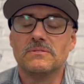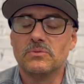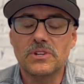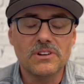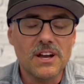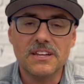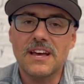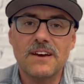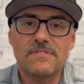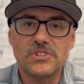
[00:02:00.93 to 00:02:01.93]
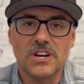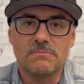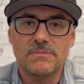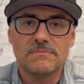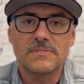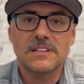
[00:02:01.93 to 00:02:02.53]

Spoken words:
you're not going to have the job. The